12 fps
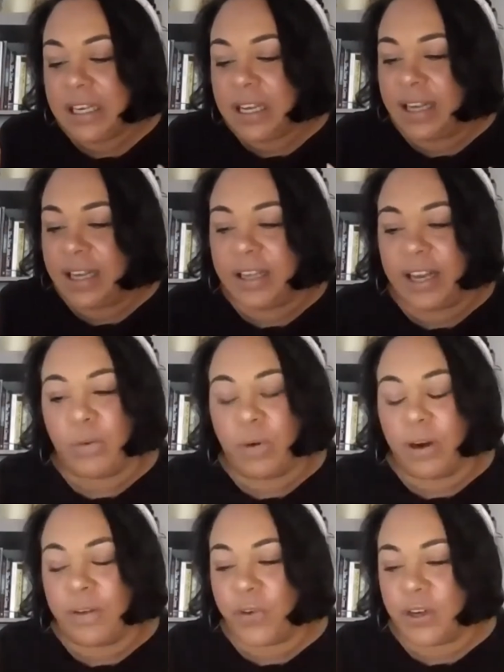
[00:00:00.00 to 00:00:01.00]
in like
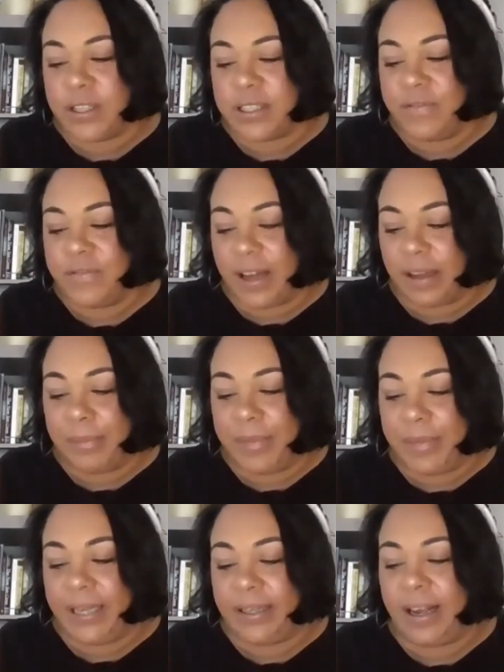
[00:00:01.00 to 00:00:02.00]
workforce
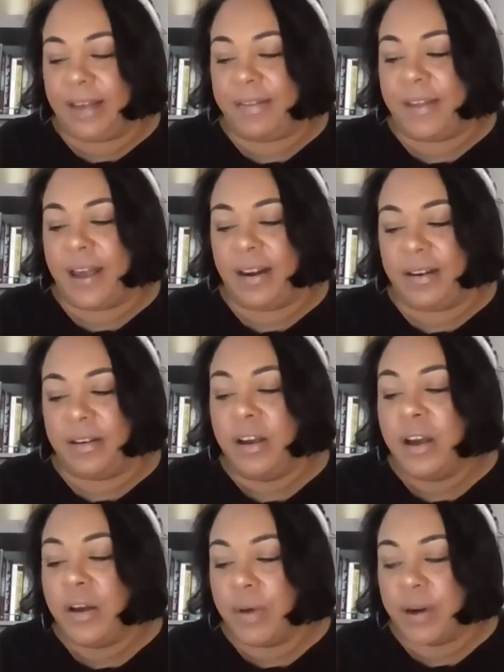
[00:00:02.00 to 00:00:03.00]
development, and then
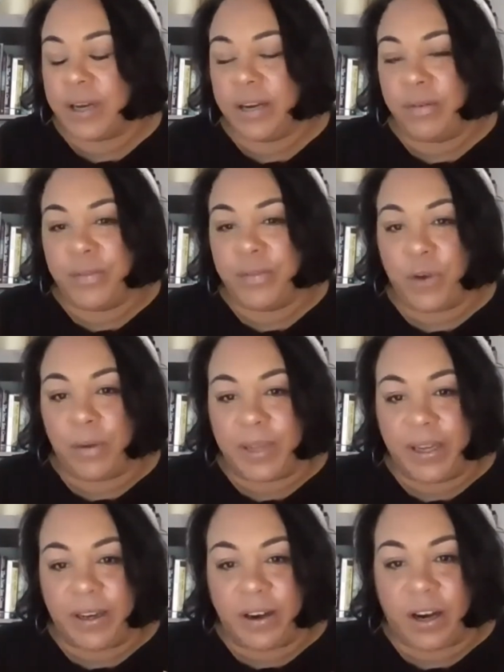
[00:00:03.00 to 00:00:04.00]
working with
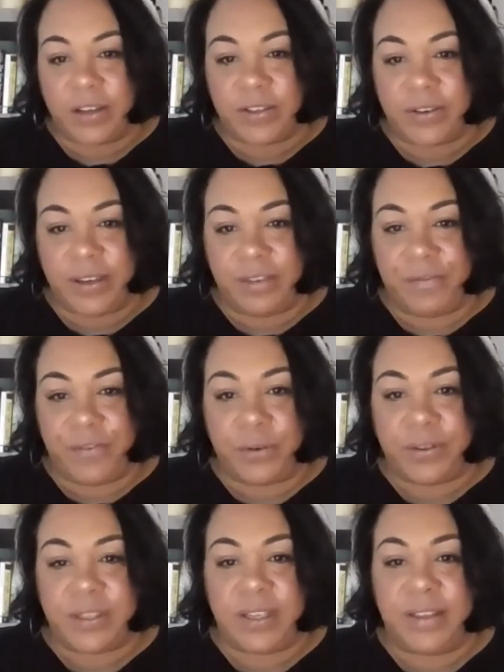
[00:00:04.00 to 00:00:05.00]
formerly incarcerated
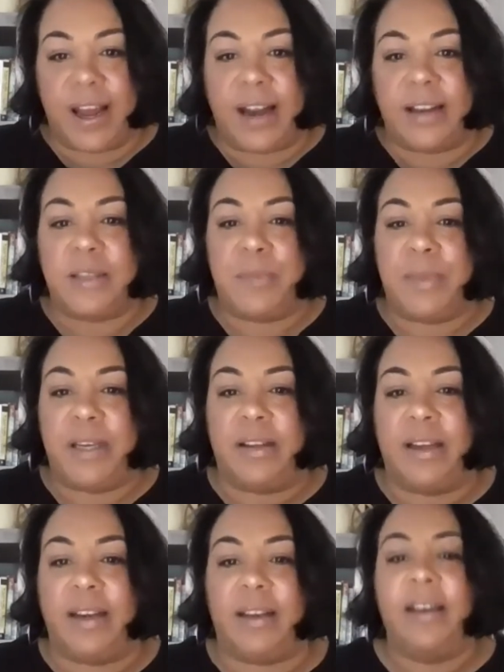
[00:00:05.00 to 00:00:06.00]
folks, and that has been
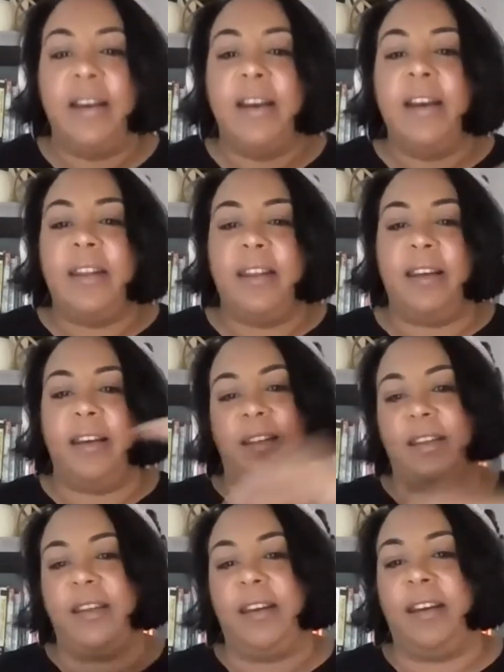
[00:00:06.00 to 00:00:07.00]
like the
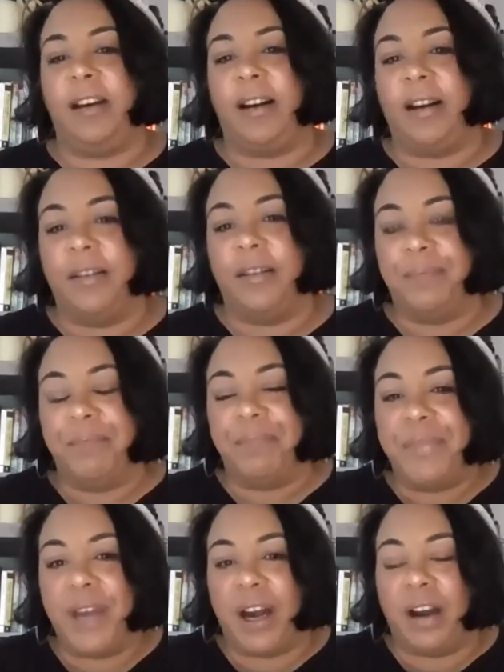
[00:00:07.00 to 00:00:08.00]

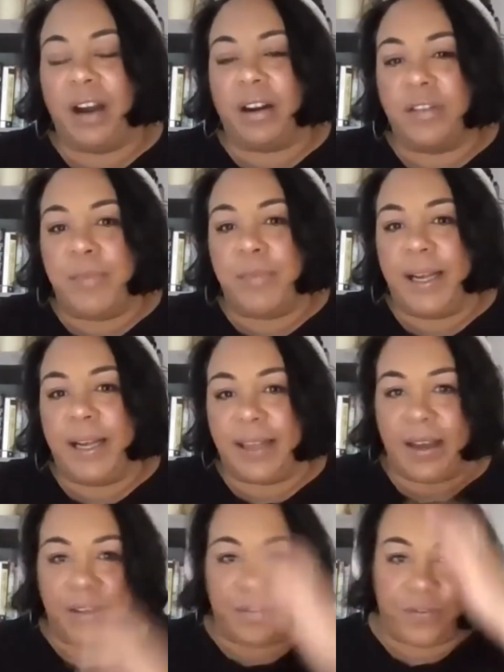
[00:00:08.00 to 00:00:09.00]
arc of my
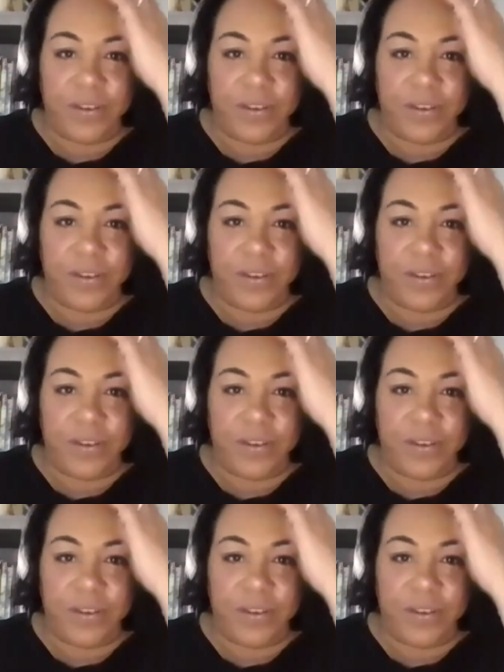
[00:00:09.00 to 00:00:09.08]
life